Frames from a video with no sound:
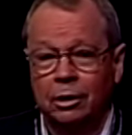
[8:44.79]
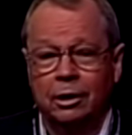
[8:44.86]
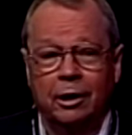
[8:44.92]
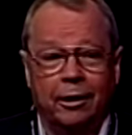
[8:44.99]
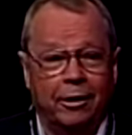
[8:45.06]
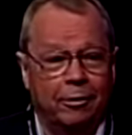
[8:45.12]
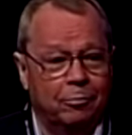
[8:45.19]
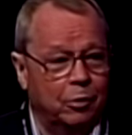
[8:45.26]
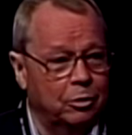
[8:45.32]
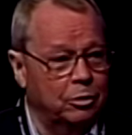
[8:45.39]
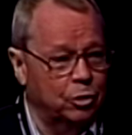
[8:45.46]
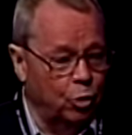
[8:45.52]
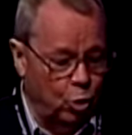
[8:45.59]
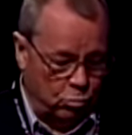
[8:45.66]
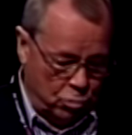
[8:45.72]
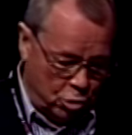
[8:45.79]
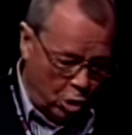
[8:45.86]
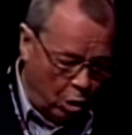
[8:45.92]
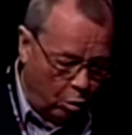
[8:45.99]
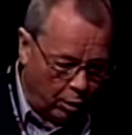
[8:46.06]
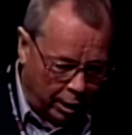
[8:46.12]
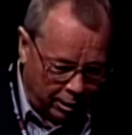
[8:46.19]
Uh, there's no,
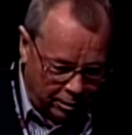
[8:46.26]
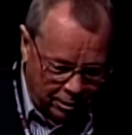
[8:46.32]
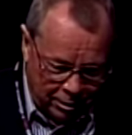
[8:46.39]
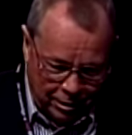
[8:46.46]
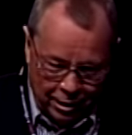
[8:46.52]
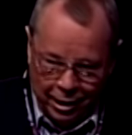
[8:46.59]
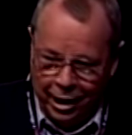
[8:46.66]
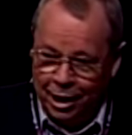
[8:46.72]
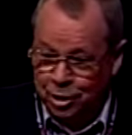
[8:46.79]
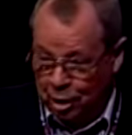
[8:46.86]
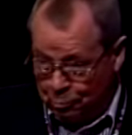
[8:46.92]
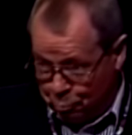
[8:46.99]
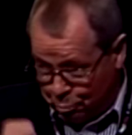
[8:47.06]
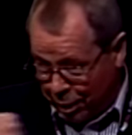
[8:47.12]
no one has a